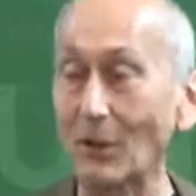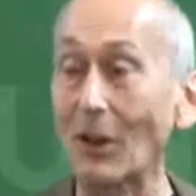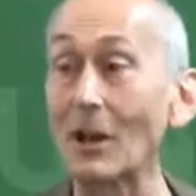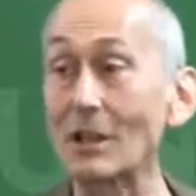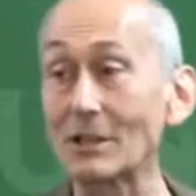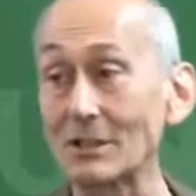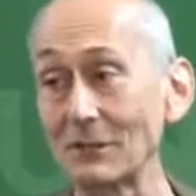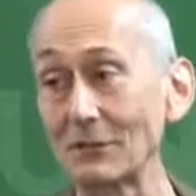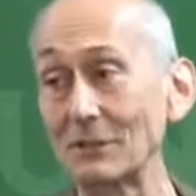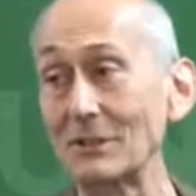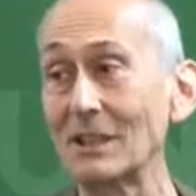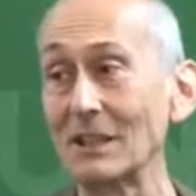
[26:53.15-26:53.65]
are
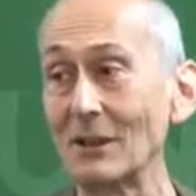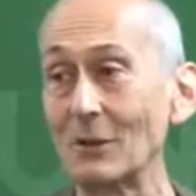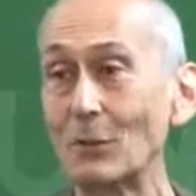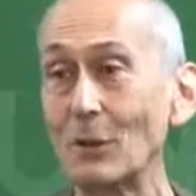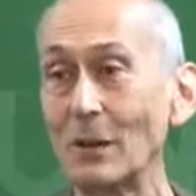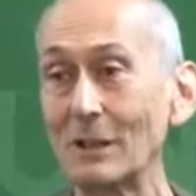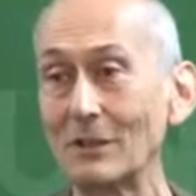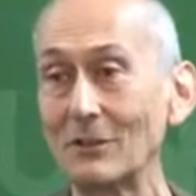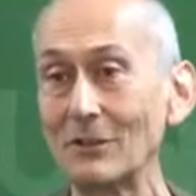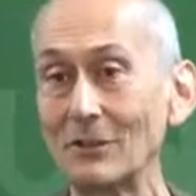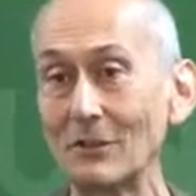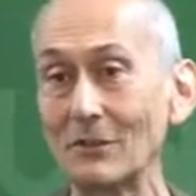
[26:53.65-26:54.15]
lots of Tier
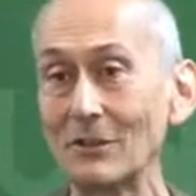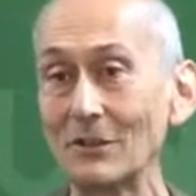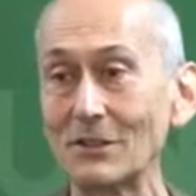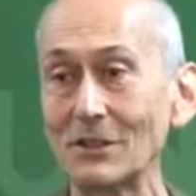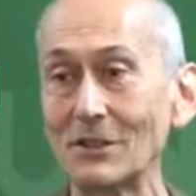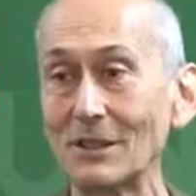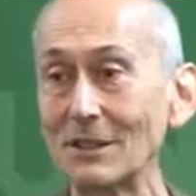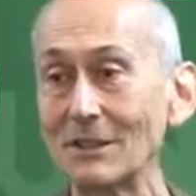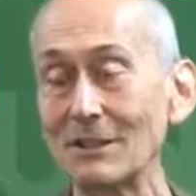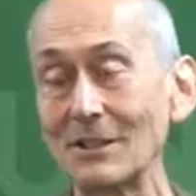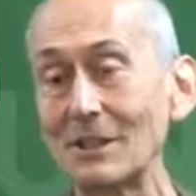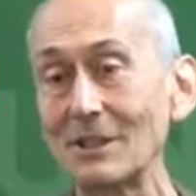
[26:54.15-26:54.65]
1
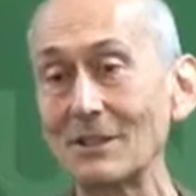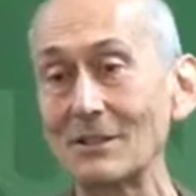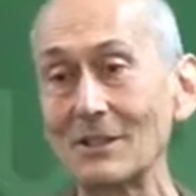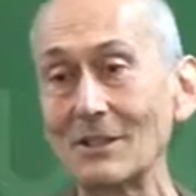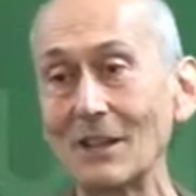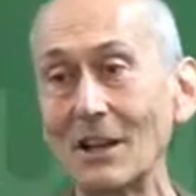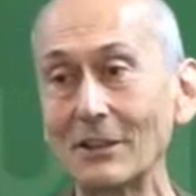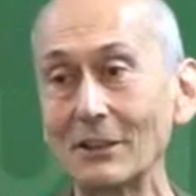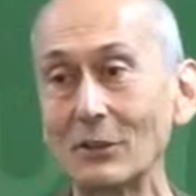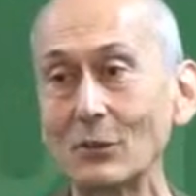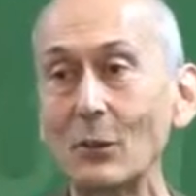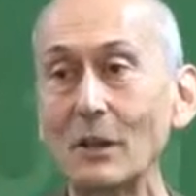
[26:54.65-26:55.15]
universities, and it's
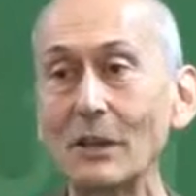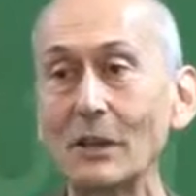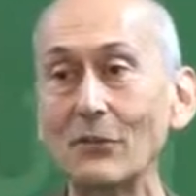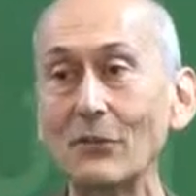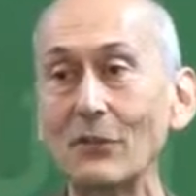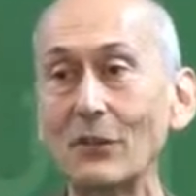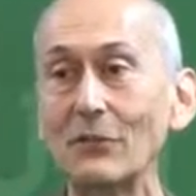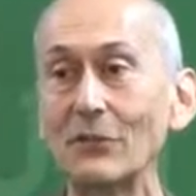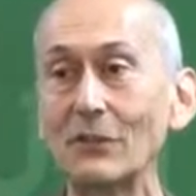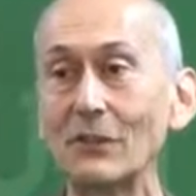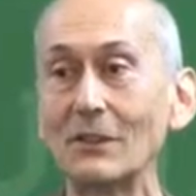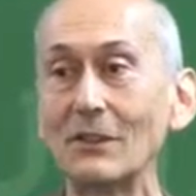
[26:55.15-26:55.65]
not
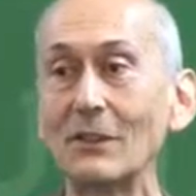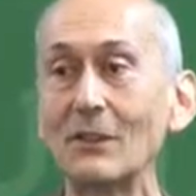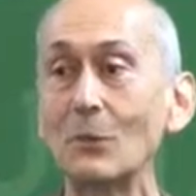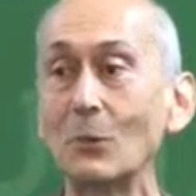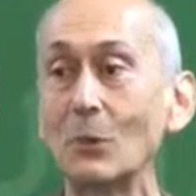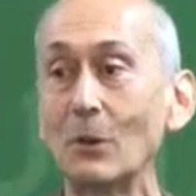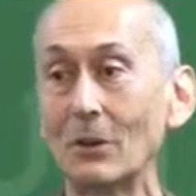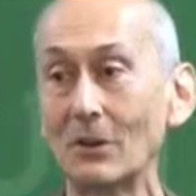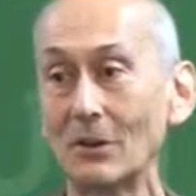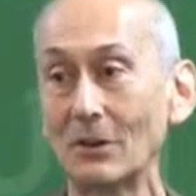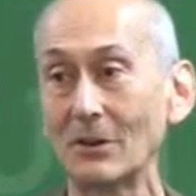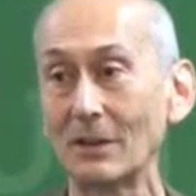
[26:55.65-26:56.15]
25th in the
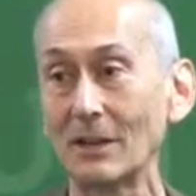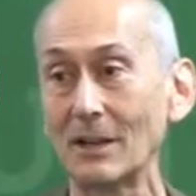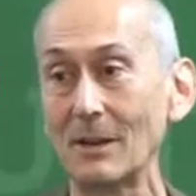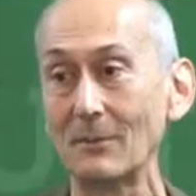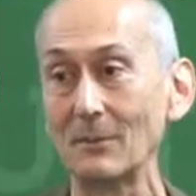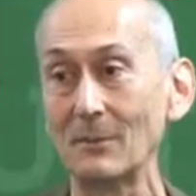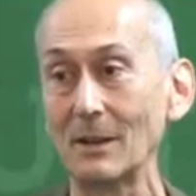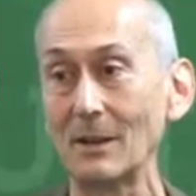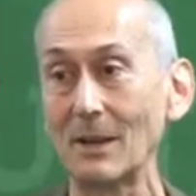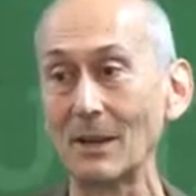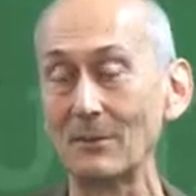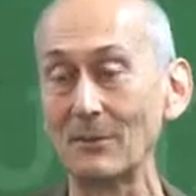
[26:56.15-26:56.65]
world,
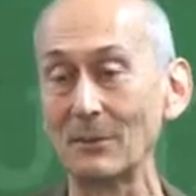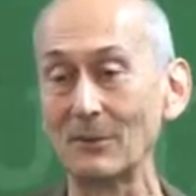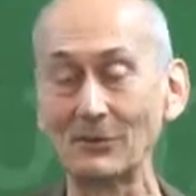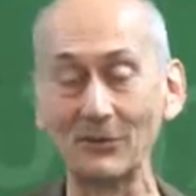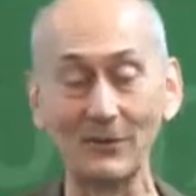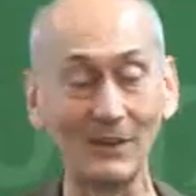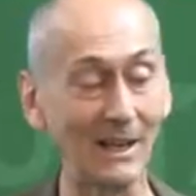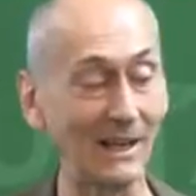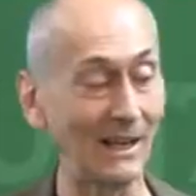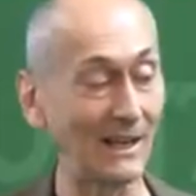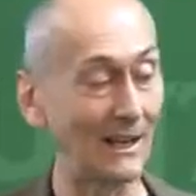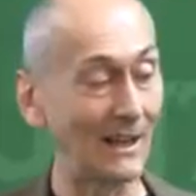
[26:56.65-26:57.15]
I'm
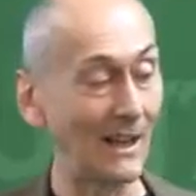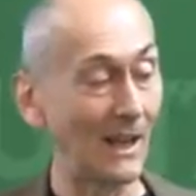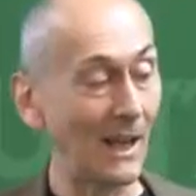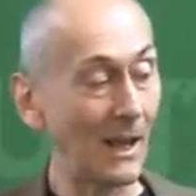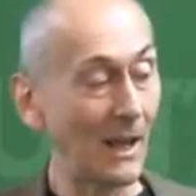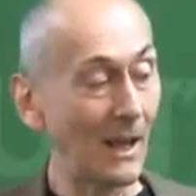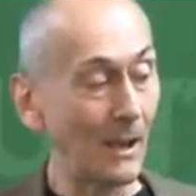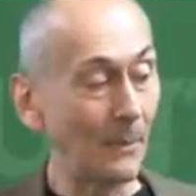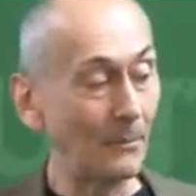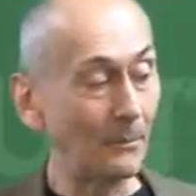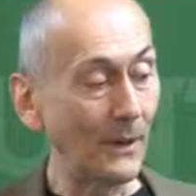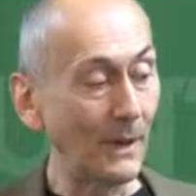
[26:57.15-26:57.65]
afraid.
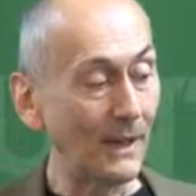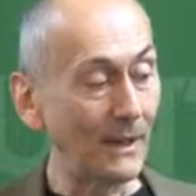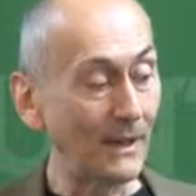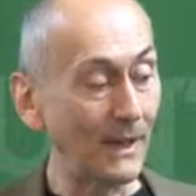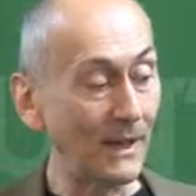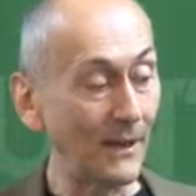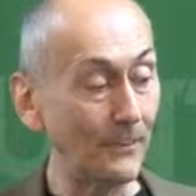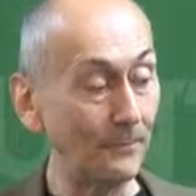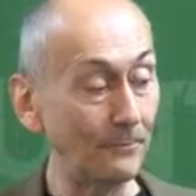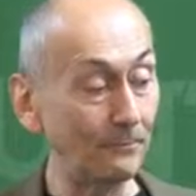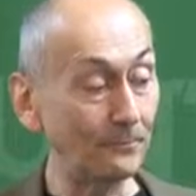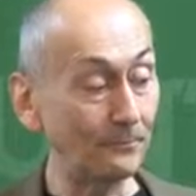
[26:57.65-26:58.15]
But
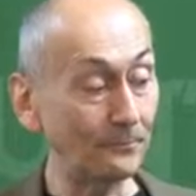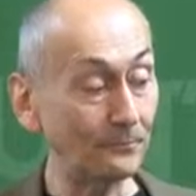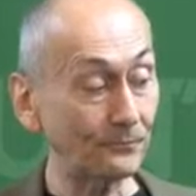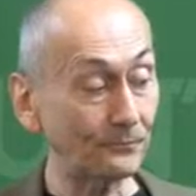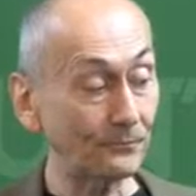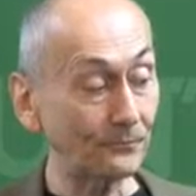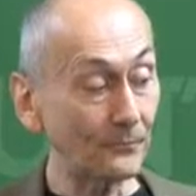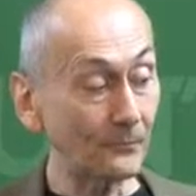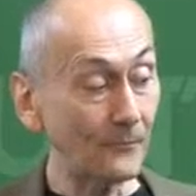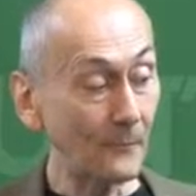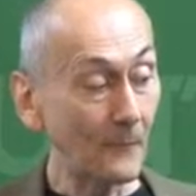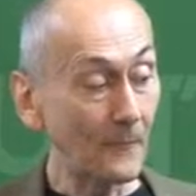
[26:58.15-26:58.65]

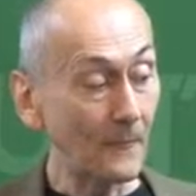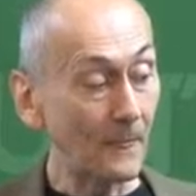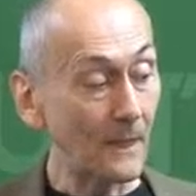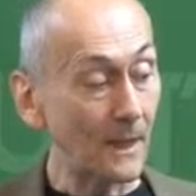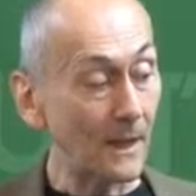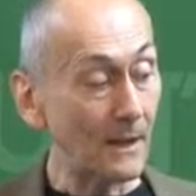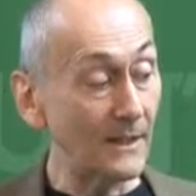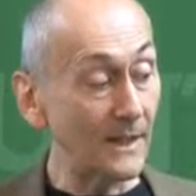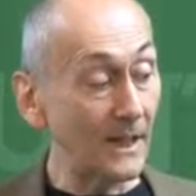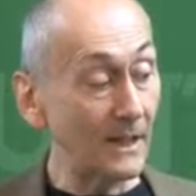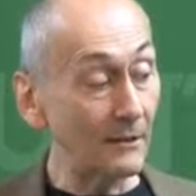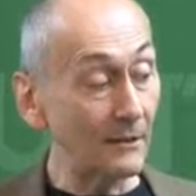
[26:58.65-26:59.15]

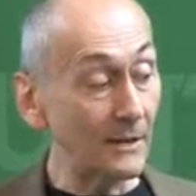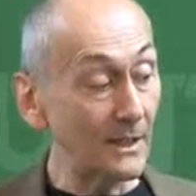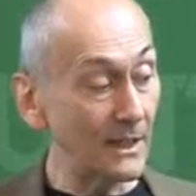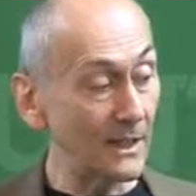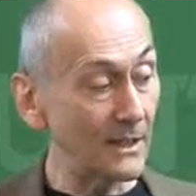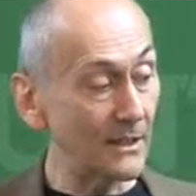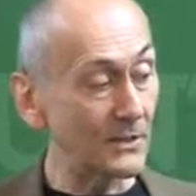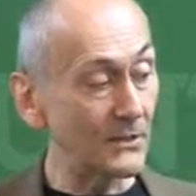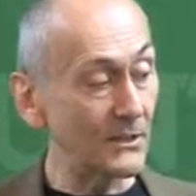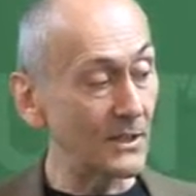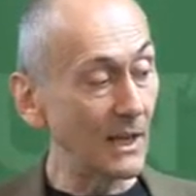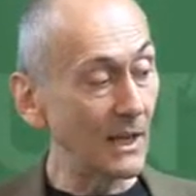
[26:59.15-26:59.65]
there it
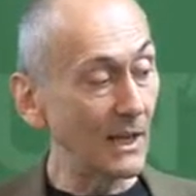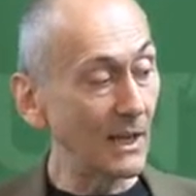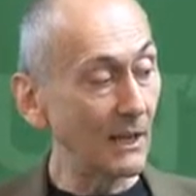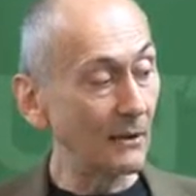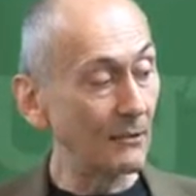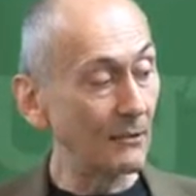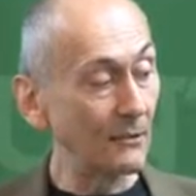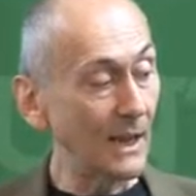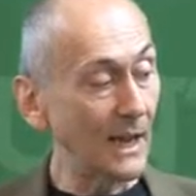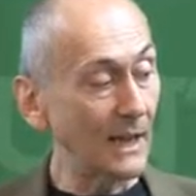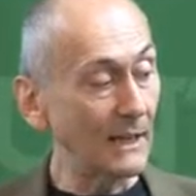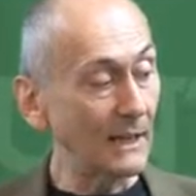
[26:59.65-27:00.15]
is,
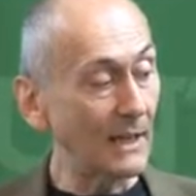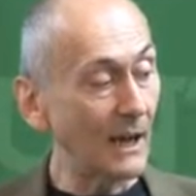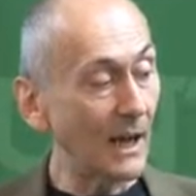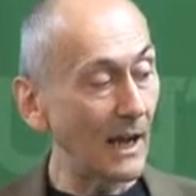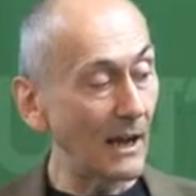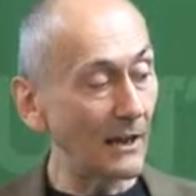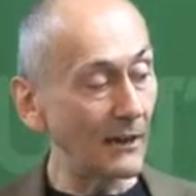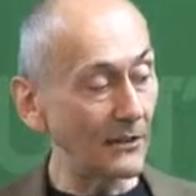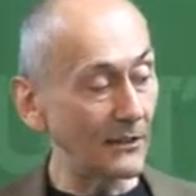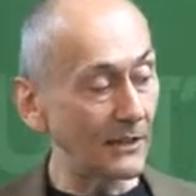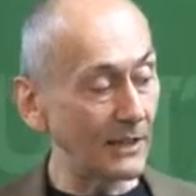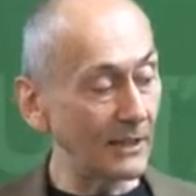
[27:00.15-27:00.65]
ranked
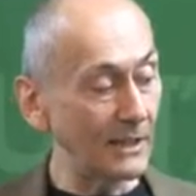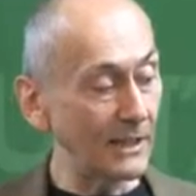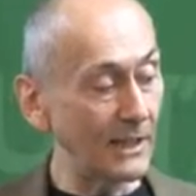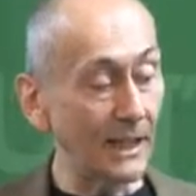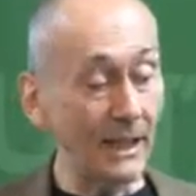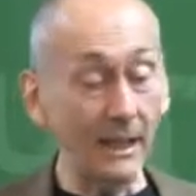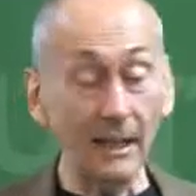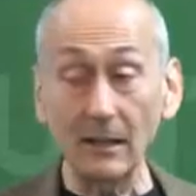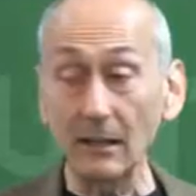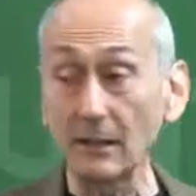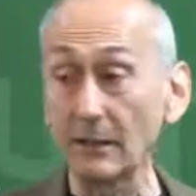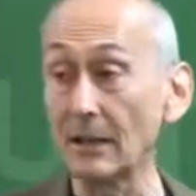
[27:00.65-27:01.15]
higher than
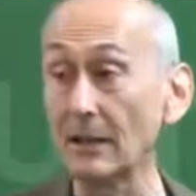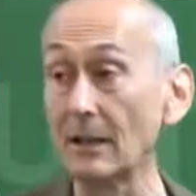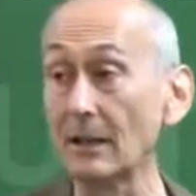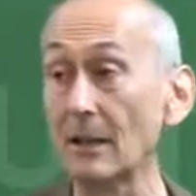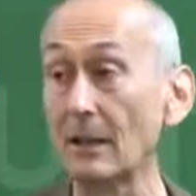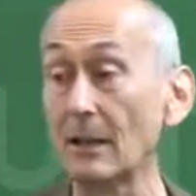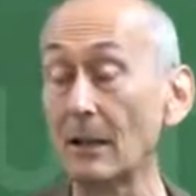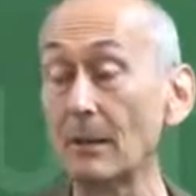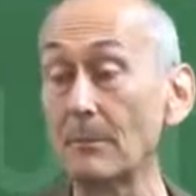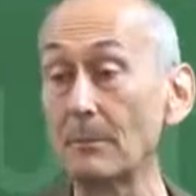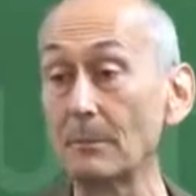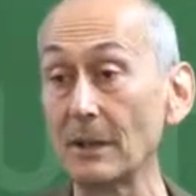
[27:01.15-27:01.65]
Yale and
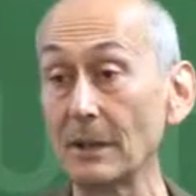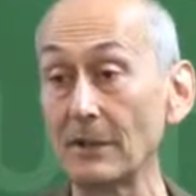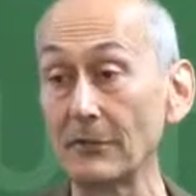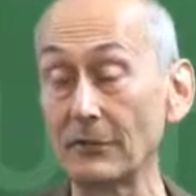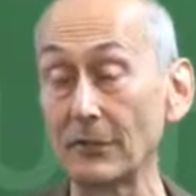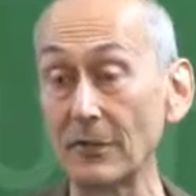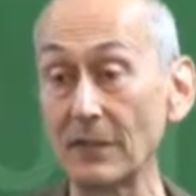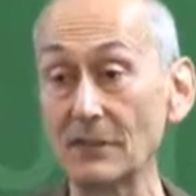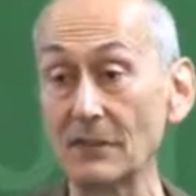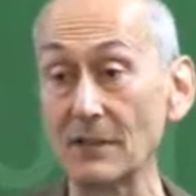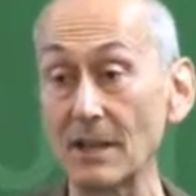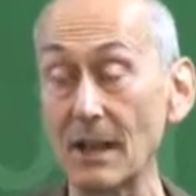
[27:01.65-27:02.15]
Columbia,
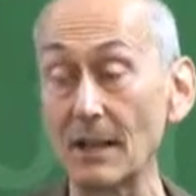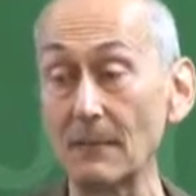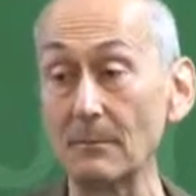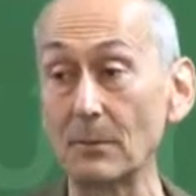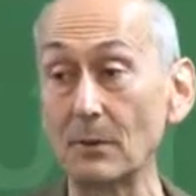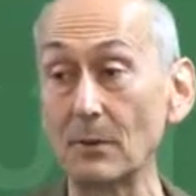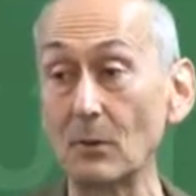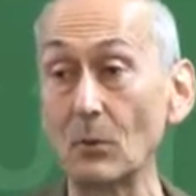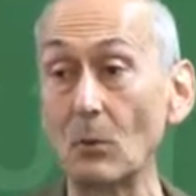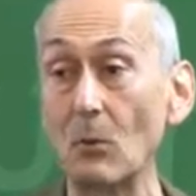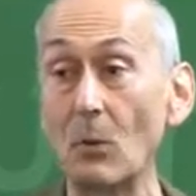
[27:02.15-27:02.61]
for example.